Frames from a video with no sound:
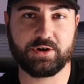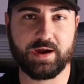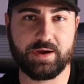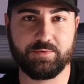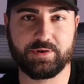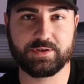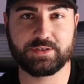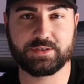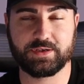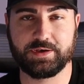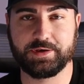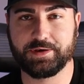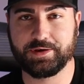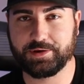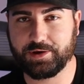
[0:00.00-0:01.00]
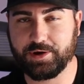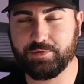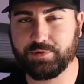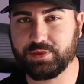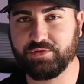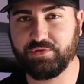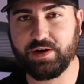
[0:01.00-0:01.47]
cry once, go
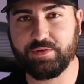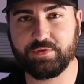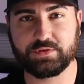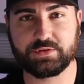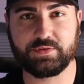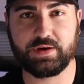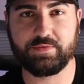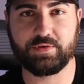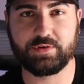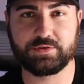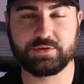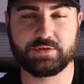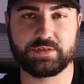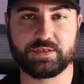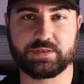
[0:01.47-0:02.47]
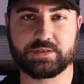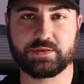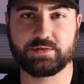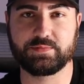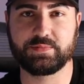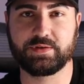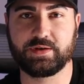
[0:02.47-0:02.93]
with the reference 500
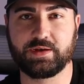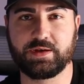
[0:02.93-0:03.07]
system.